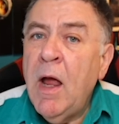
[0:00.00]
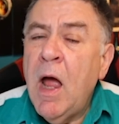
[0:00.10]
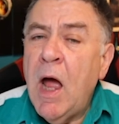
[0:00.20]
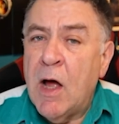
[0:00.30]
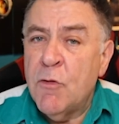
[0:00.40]

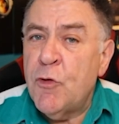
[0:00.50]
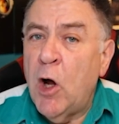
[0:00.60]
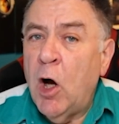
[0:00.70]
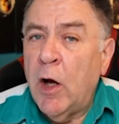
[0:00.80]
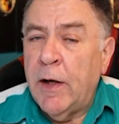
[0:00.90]
I
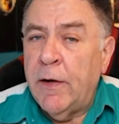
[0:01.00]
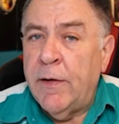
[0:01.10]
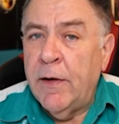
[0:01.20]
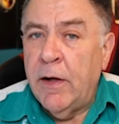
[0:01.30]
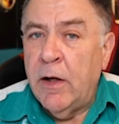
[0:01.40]
started
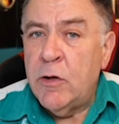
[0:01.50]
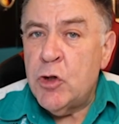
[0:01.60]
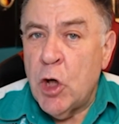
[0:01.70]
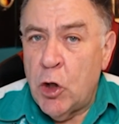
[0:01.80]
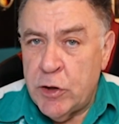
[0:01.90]

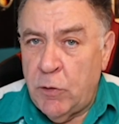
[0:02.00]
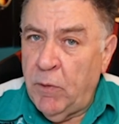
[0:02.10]
charging.